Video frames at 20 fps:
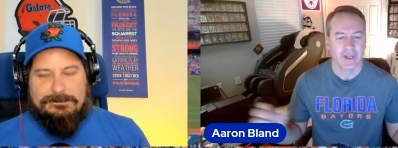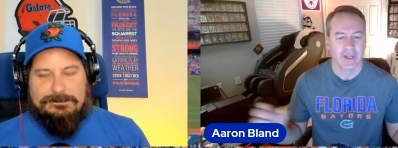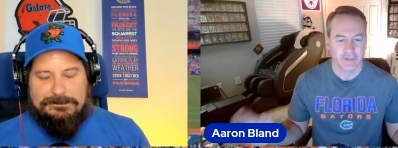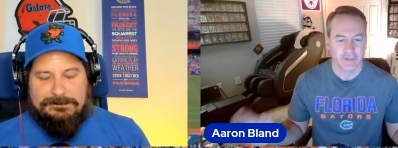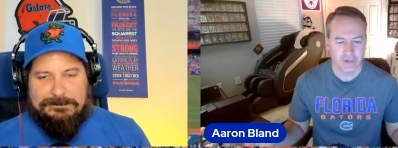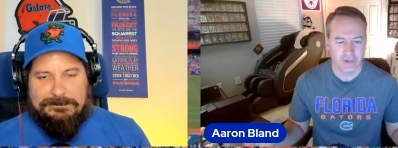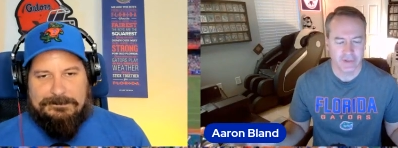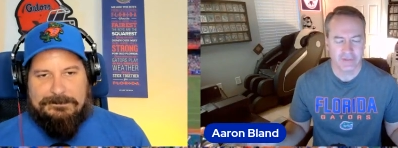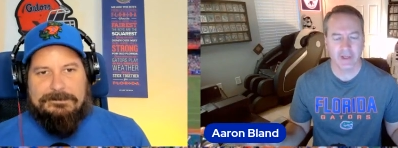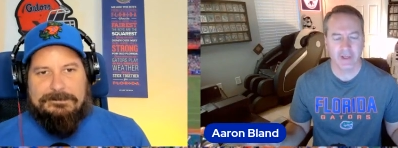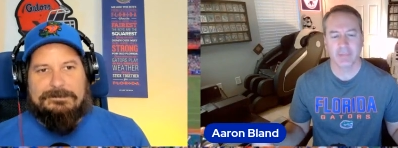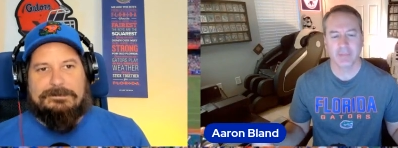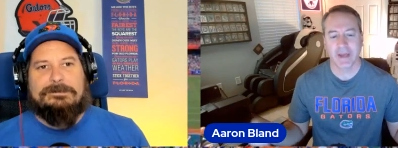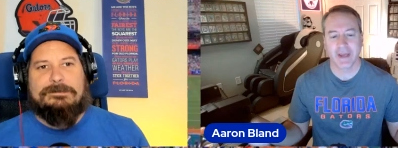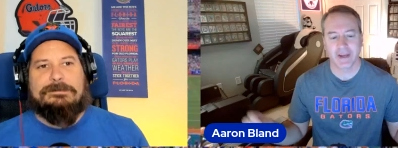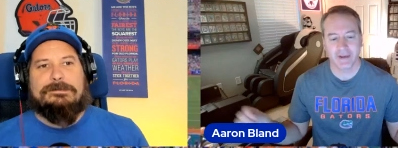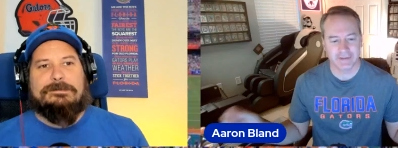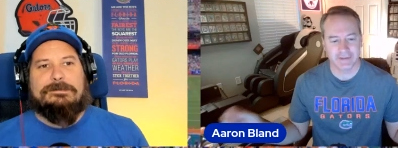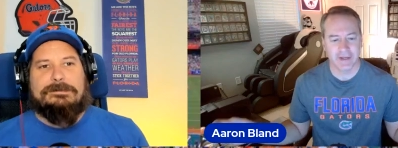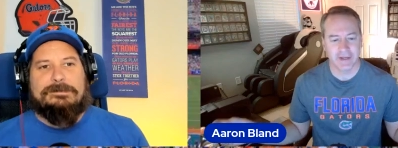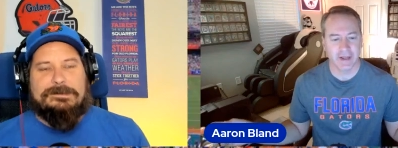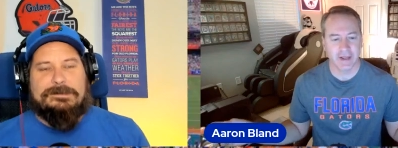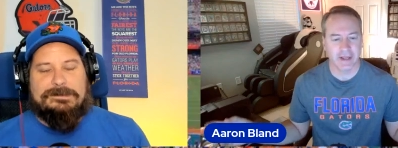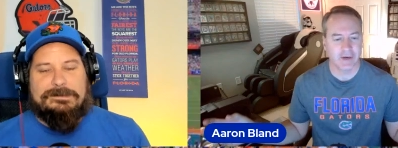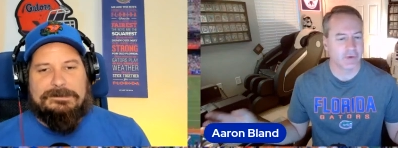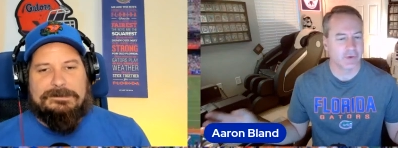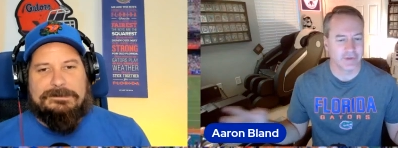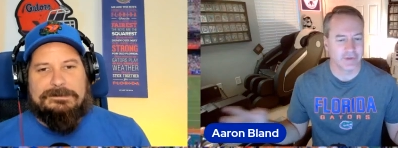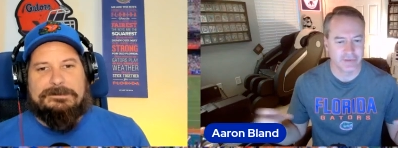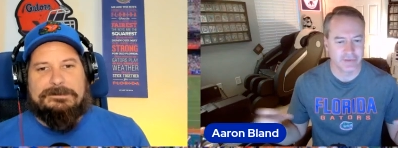Speaker 1: The good thing about it is I
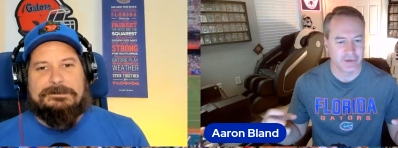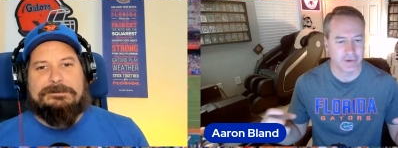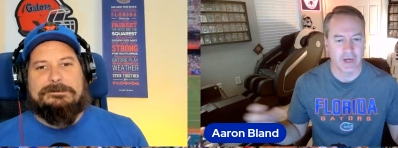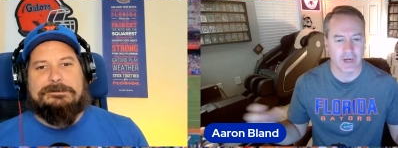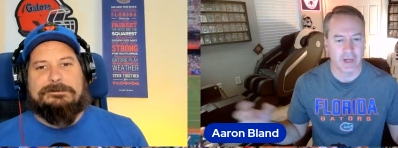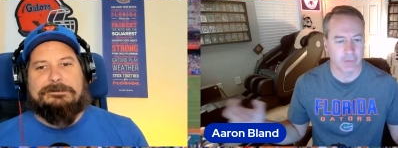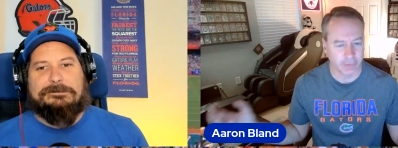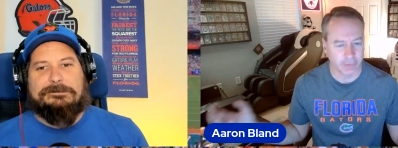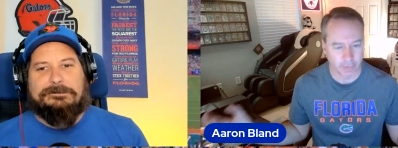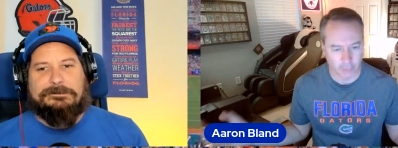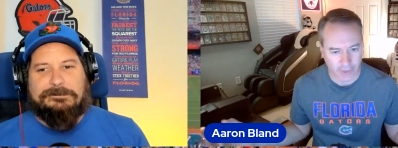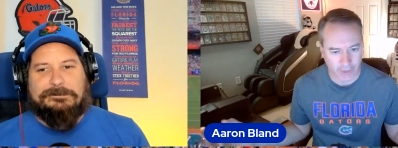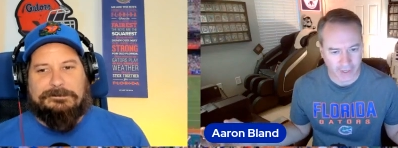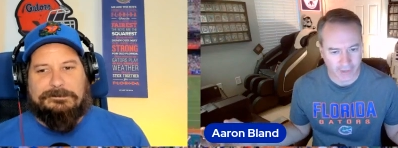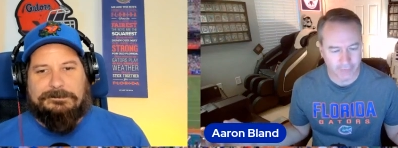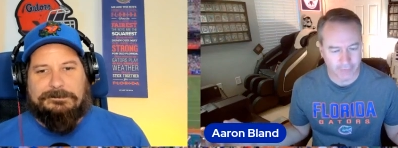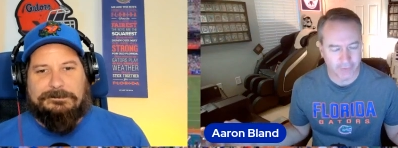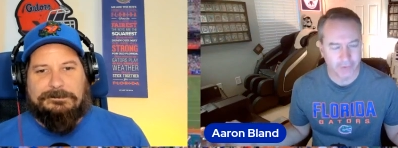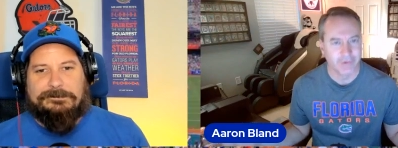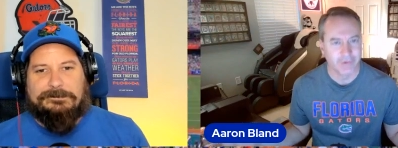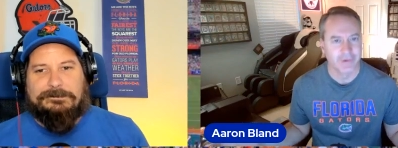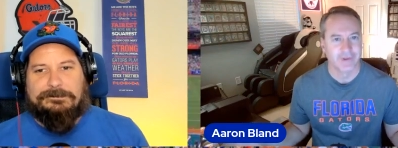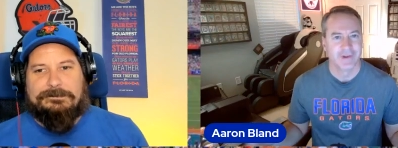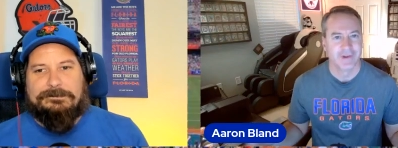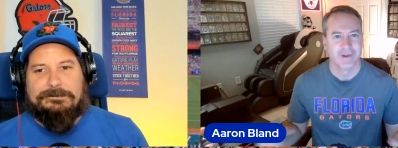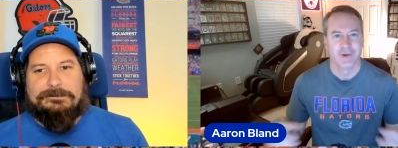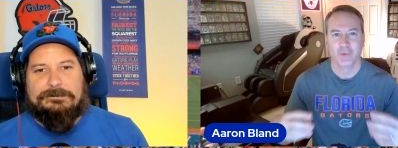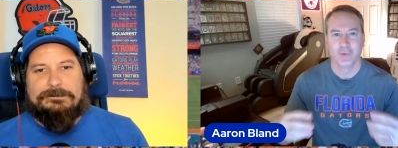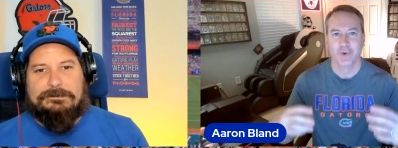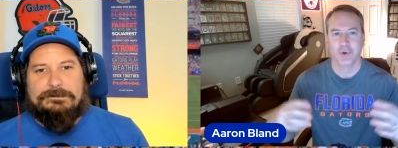don't consider Auburn a rival.
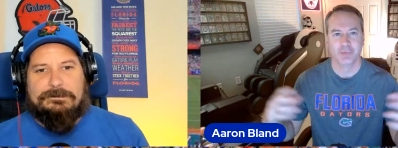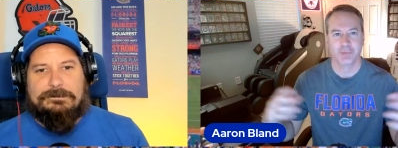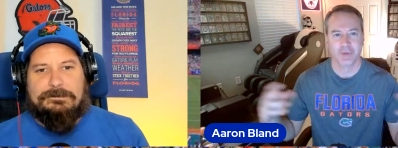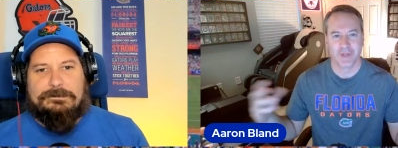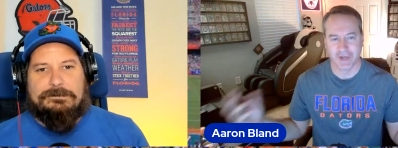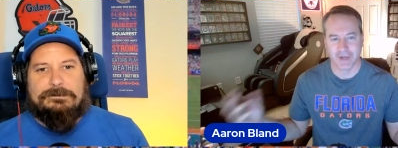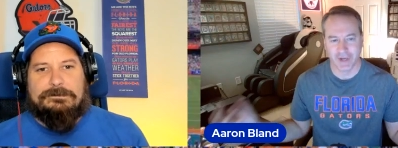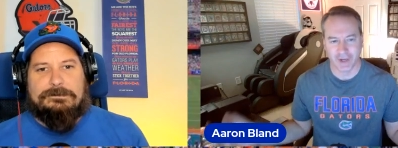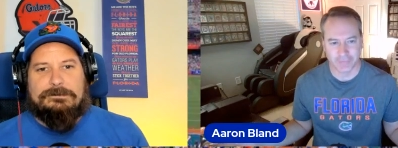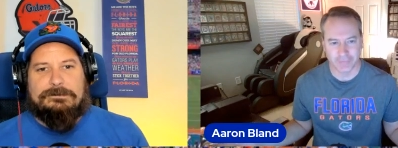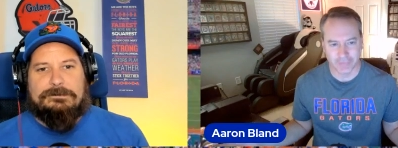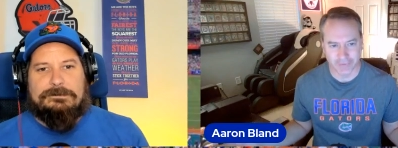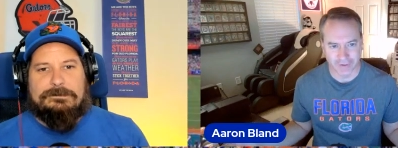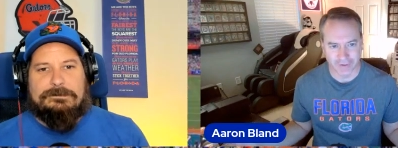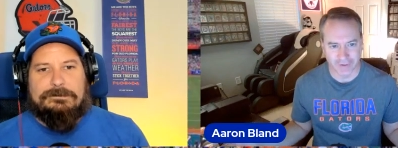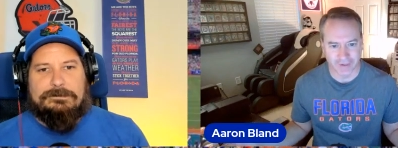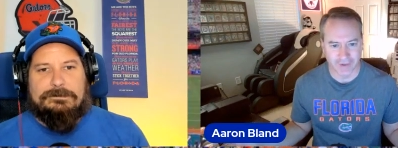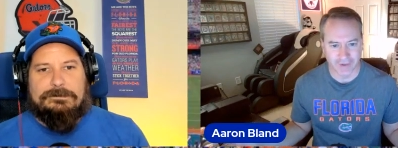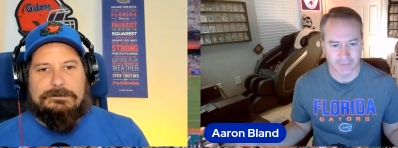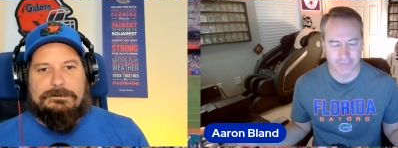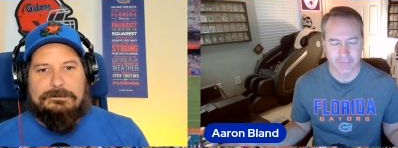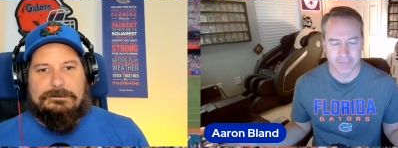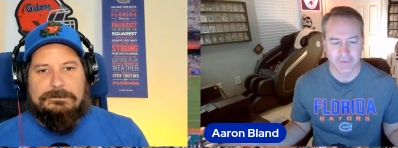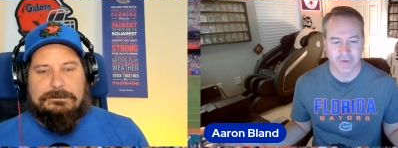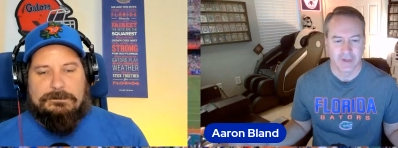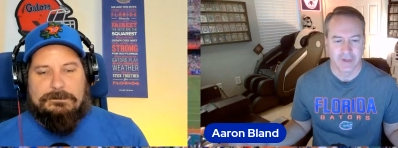We don't play often enough.